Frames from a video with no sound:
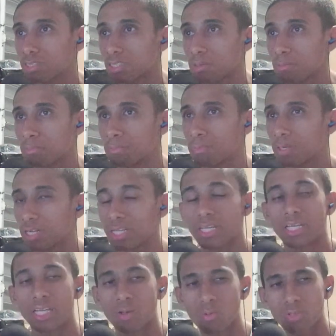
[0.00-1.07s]
But
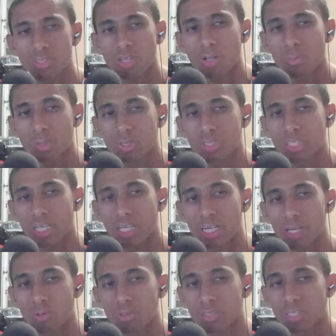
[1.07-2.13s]
it was almost there. It
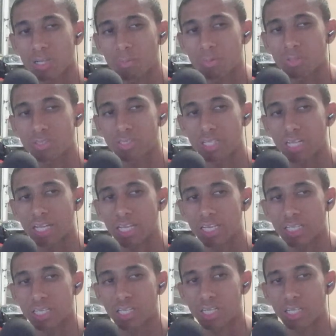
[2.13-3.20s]
was almost
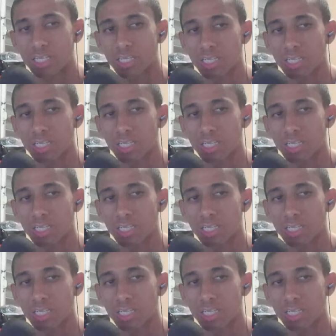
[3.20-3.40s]
like a